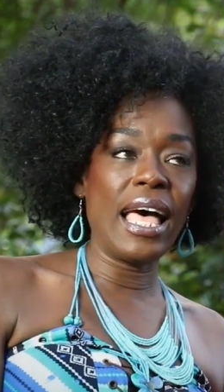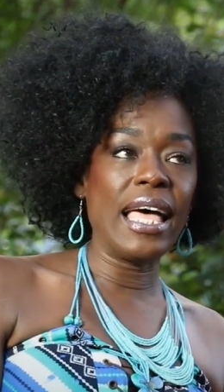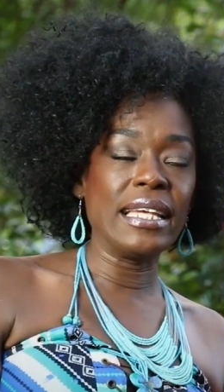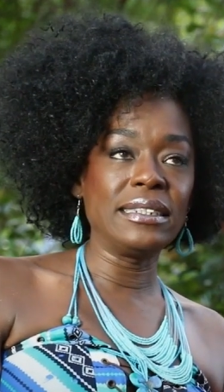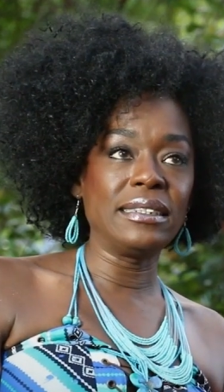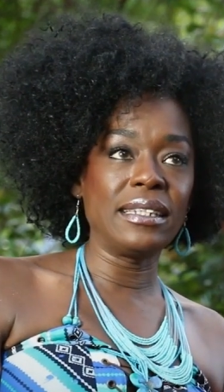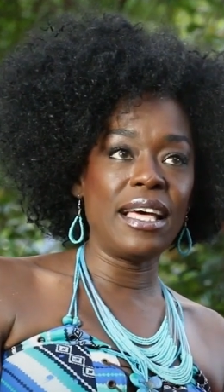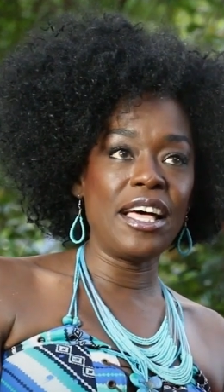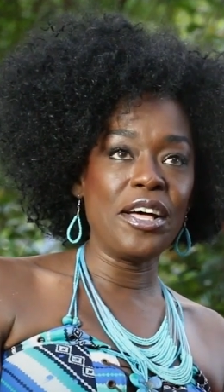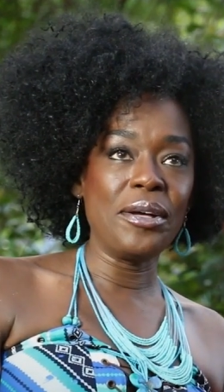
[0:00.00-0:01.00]
And
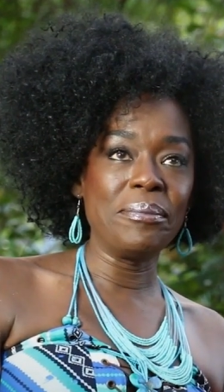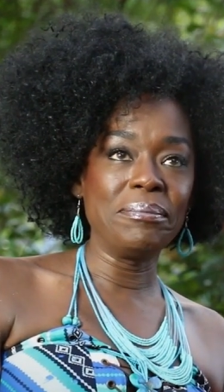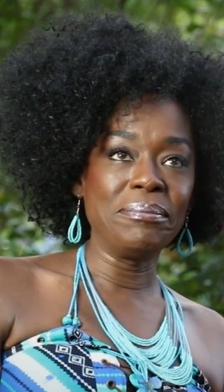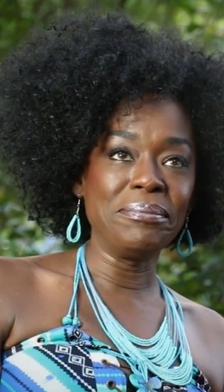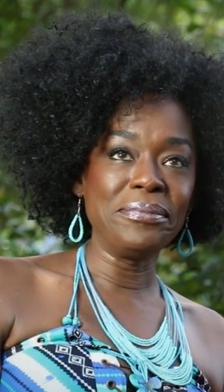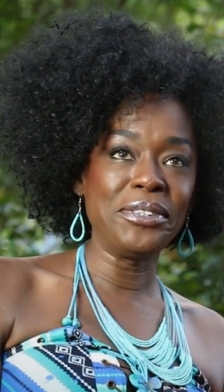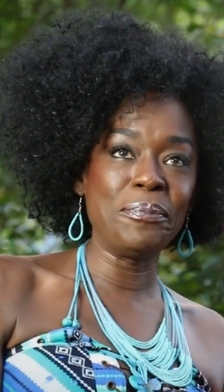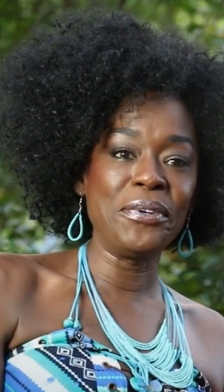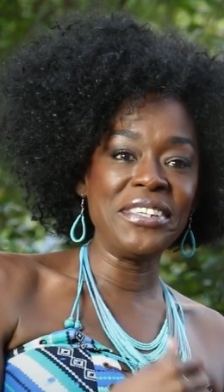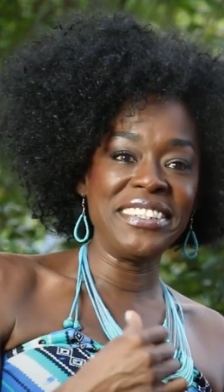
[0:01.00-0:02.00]

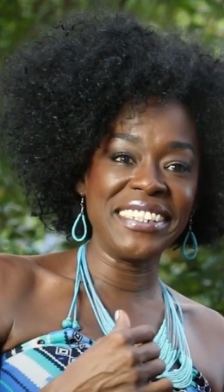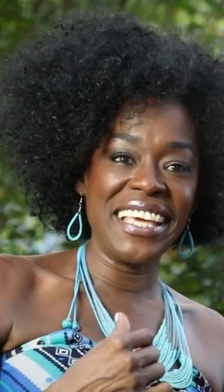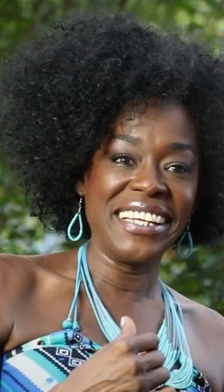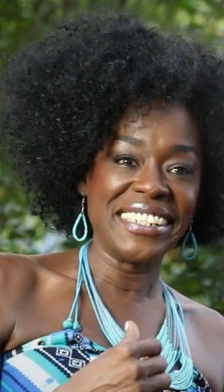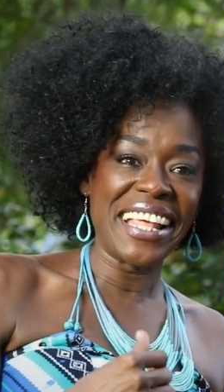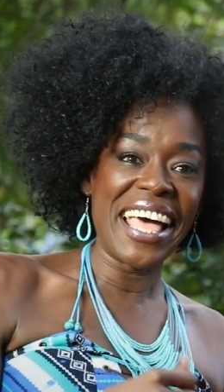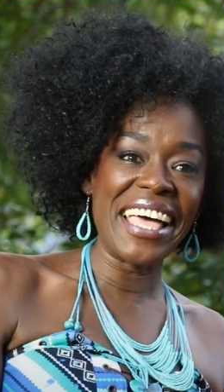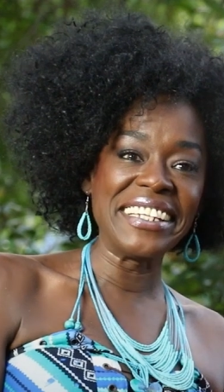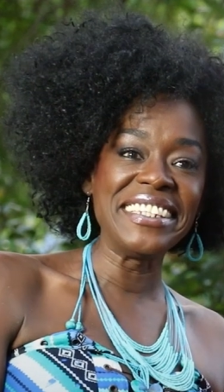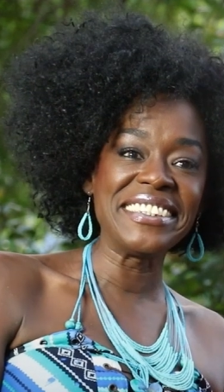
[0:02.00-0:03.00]
the birds again.
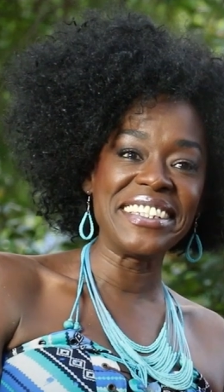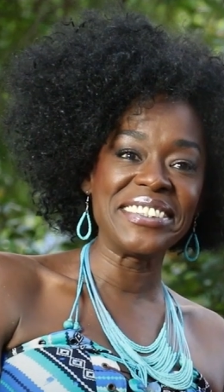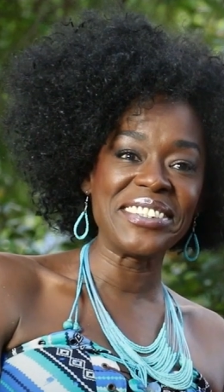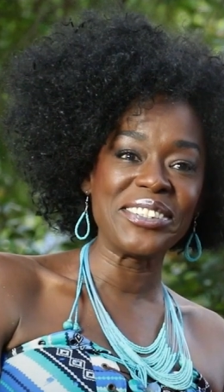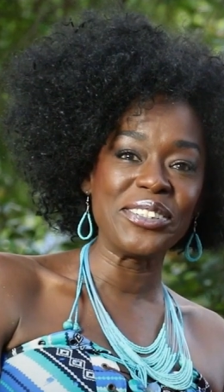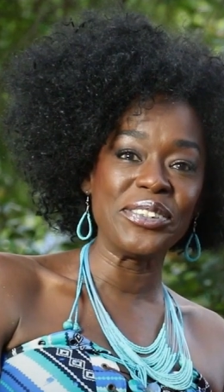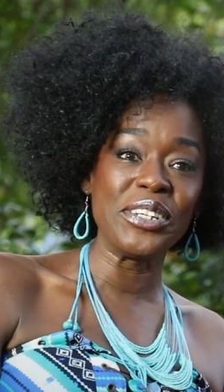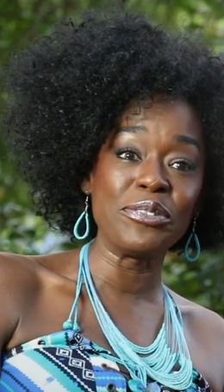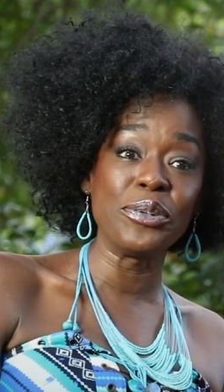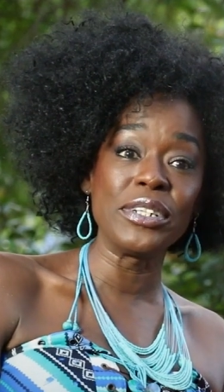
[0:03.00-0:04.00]
And he tells the
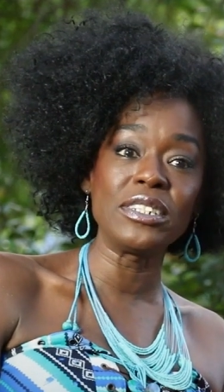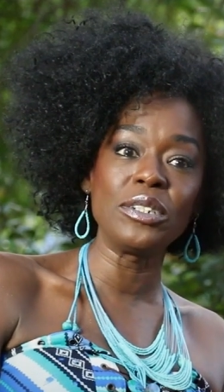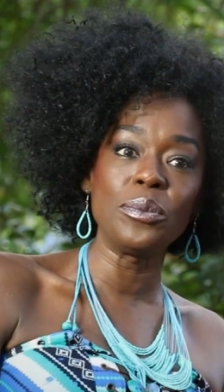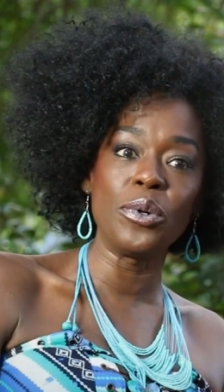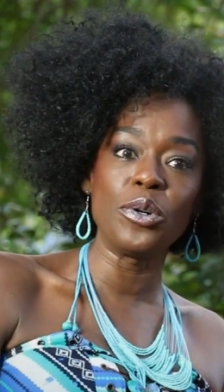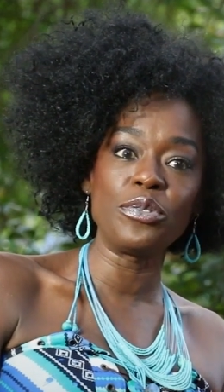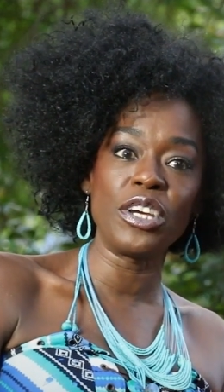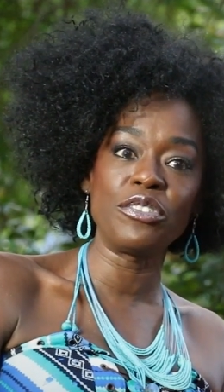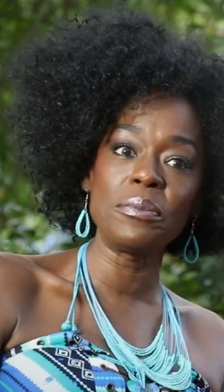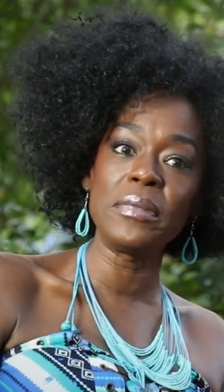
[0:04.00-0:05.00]
story of going to the wharf
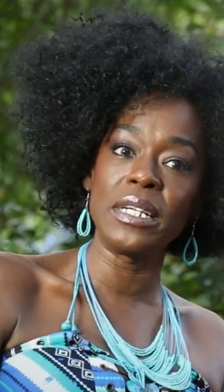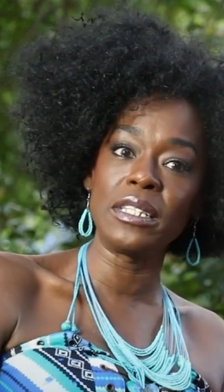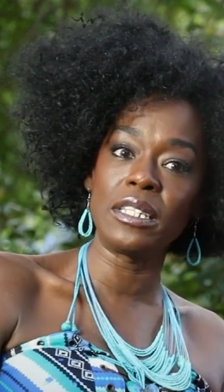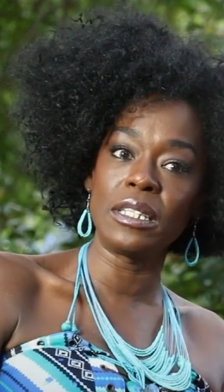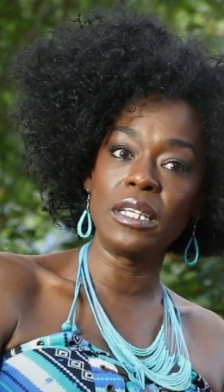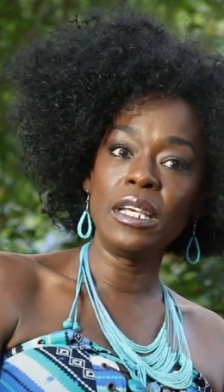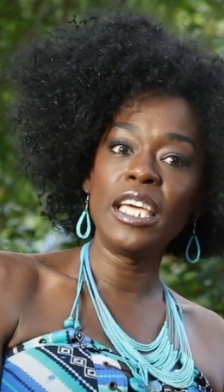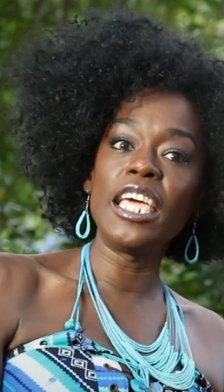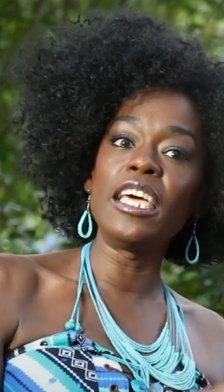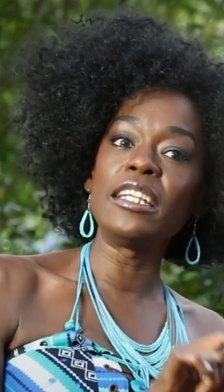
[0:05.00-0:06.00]
every month
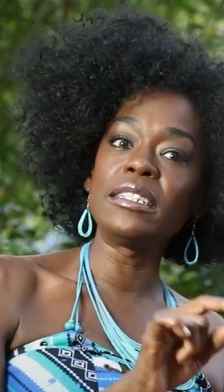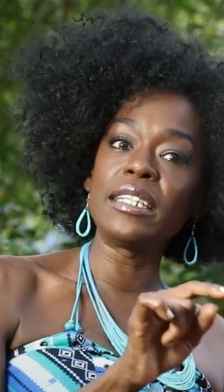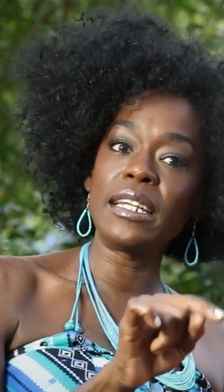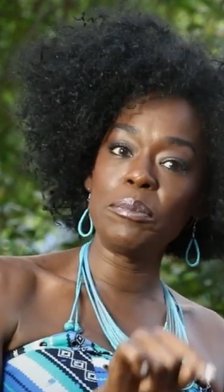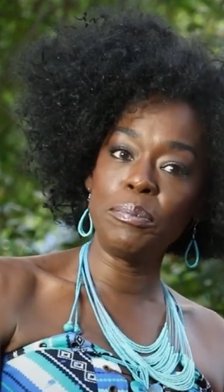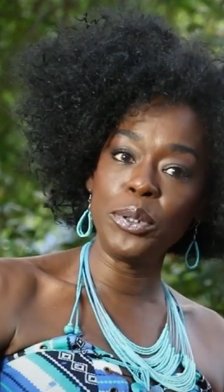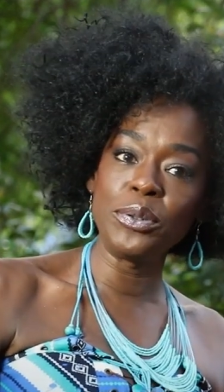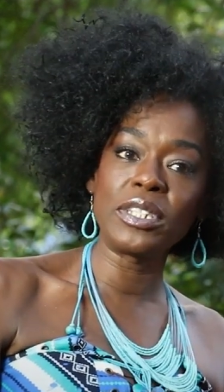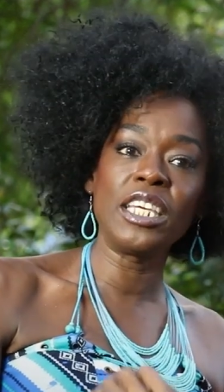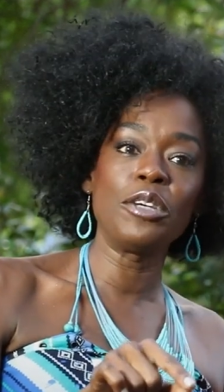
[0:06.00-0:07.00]
that a
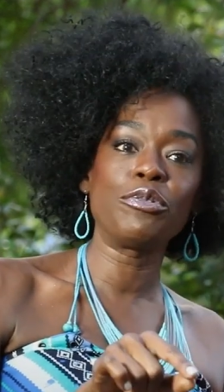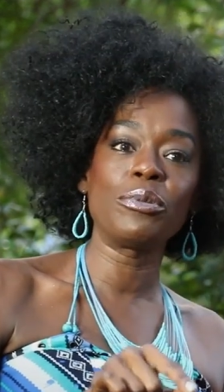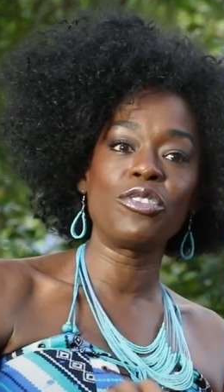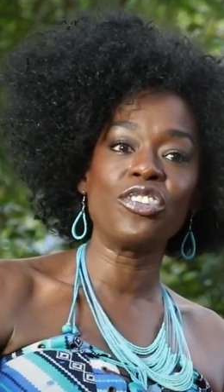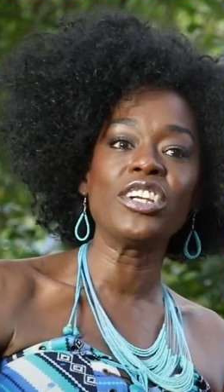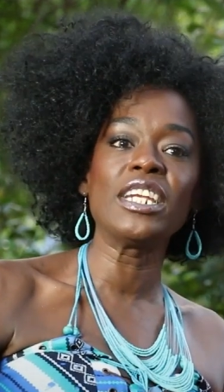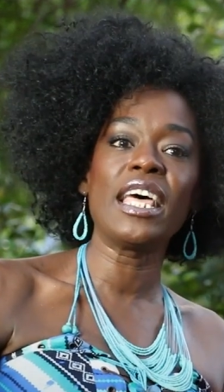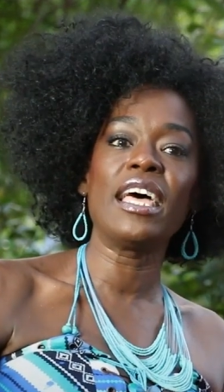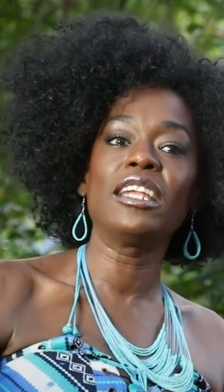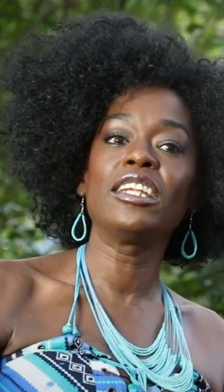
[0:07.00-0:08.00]
boat came from
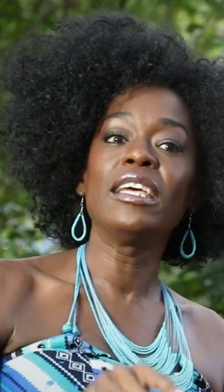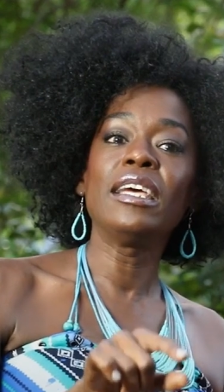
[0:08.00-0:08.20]
Trinidad,